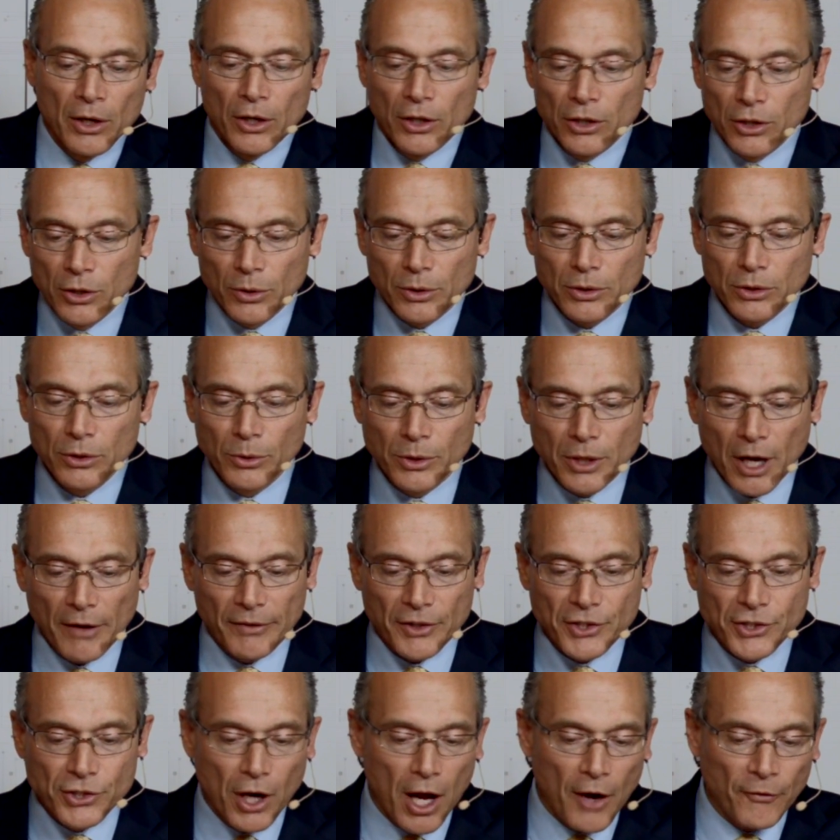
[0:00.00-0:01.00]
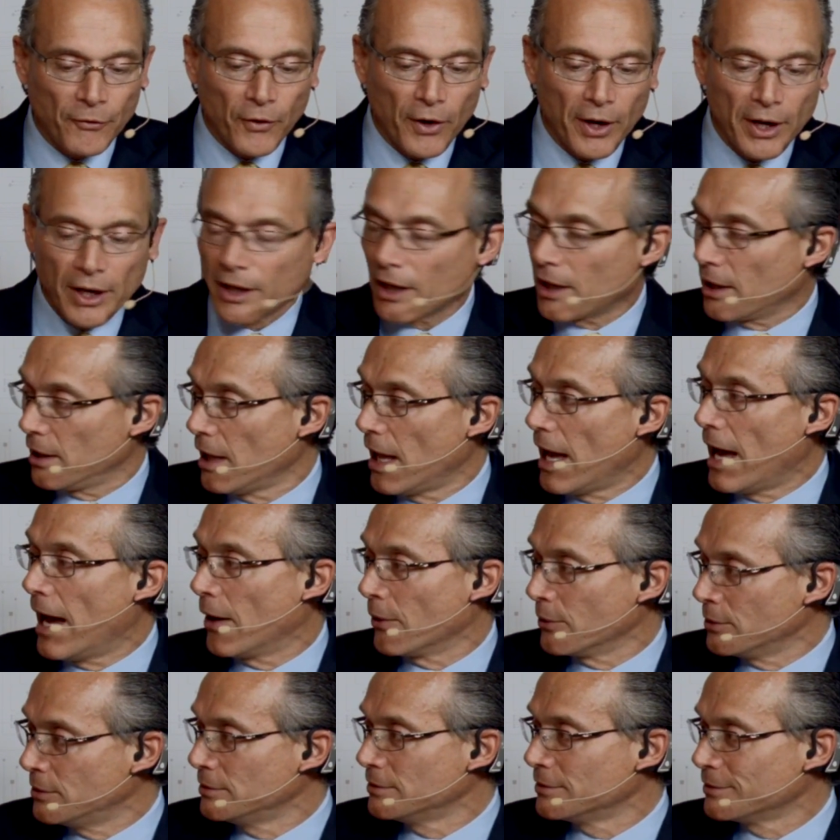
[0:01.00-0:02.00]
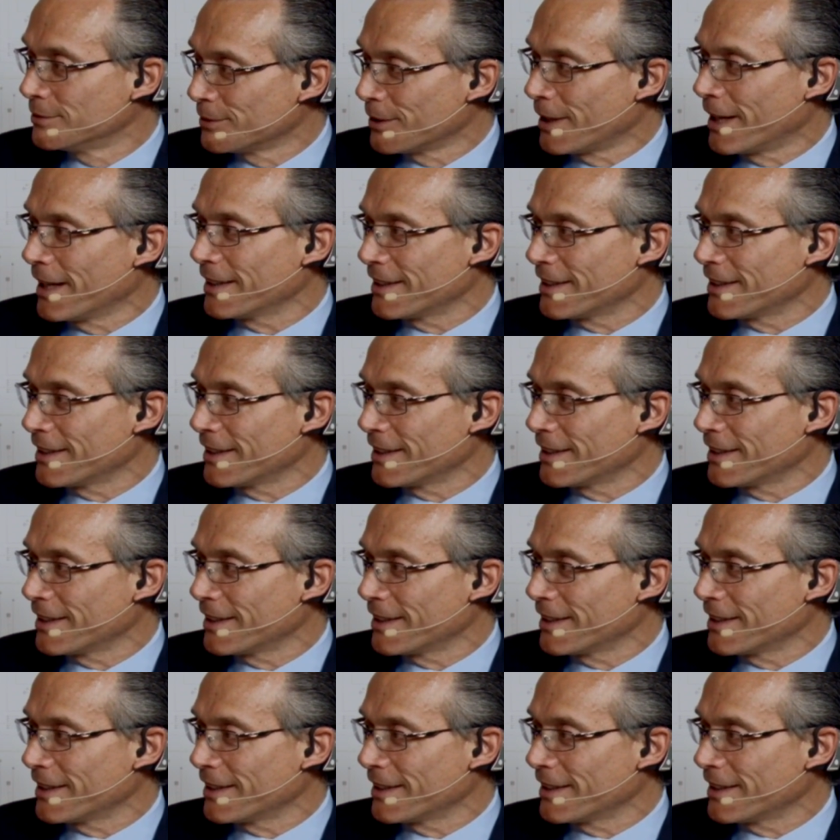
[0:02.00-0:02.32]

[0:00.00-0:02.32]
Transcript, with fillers: you, you cover software and cloud, right?